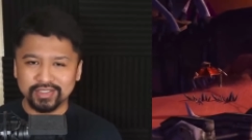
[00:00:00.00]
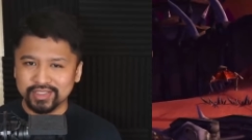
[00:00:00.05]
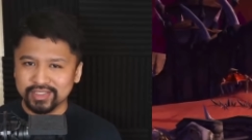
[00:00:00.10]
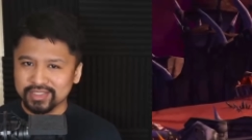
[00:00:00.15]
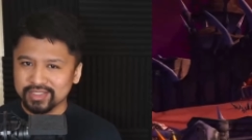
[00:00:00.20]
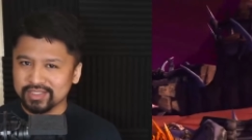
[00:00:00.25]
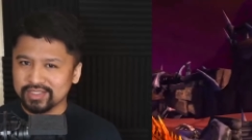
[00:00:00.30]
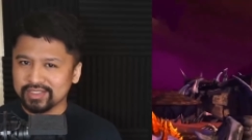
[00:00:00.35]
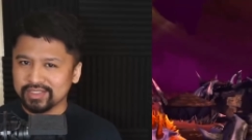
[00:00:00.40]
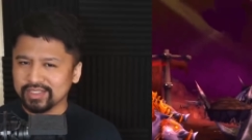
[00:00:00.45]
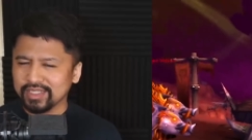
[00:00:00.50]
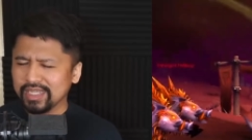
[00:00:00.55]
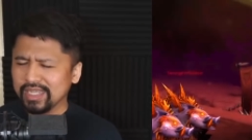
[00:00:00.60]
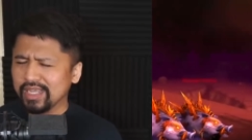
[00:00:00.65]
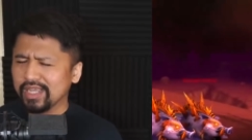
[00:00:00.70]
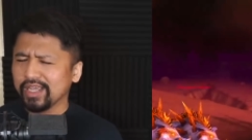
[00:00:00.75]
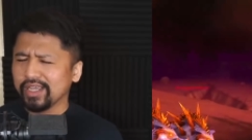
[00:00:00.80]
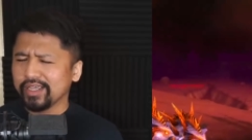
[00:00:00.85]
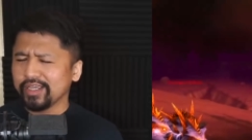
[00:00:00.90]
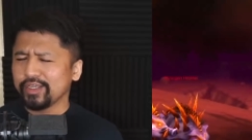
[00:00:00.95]
Just
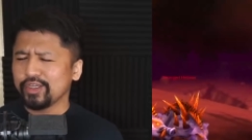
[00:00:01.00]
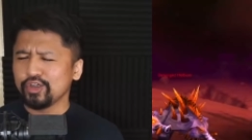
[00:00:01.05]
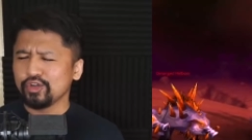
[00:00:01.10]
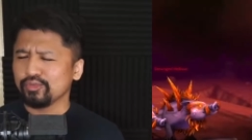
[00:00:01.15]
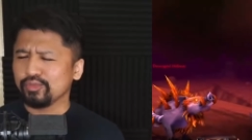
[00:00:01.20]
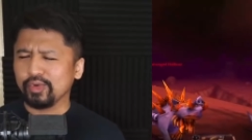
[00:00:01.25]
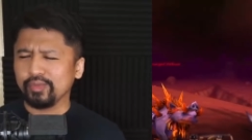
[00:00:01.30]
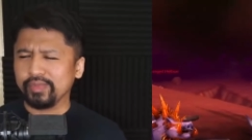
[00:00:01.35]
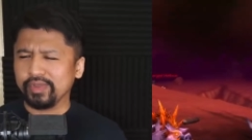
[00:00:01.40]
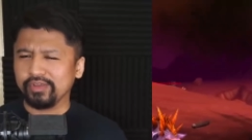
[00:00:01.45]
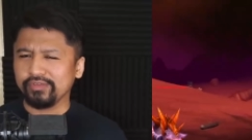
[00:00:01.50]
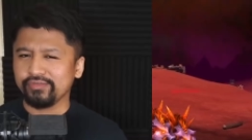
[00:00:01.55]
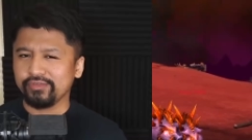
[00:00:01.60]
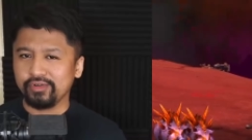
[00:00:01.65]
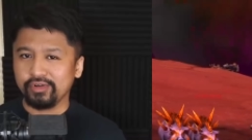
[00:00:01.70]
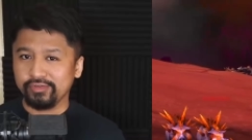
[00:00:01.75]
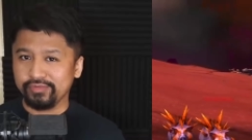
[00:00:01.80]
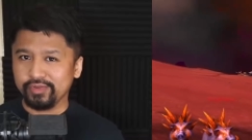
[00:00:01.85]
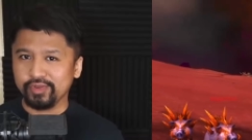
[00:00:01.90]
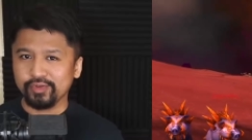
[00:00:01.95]
humor me
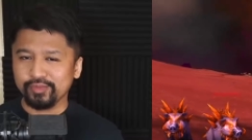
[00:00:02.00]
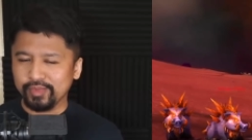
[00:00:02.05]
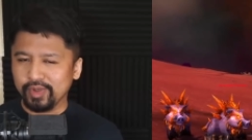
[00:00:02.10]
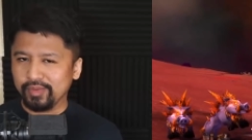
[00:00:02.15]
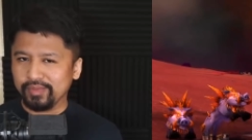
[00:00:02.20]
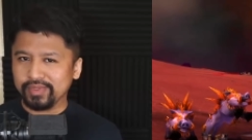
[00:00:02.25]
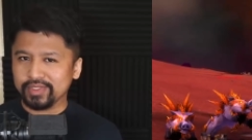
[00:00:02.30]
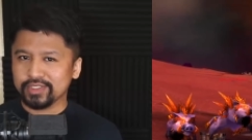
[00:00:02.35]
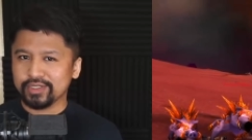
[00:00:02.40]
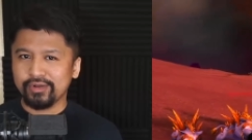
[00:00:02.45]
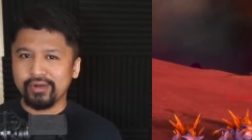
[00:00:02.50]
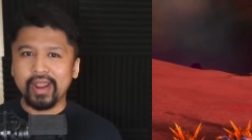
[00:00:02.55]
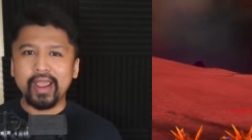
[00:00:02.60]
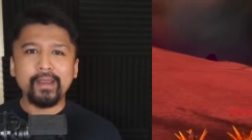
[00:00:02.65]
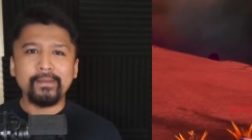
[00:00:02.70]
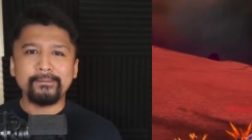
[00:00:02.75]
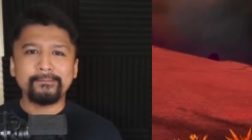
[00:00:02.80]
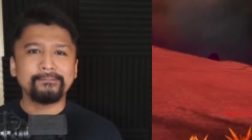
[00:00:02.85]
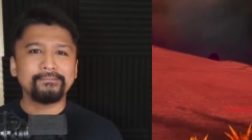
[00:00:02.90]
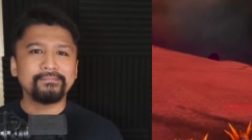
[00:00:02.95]
for a few moments, alright?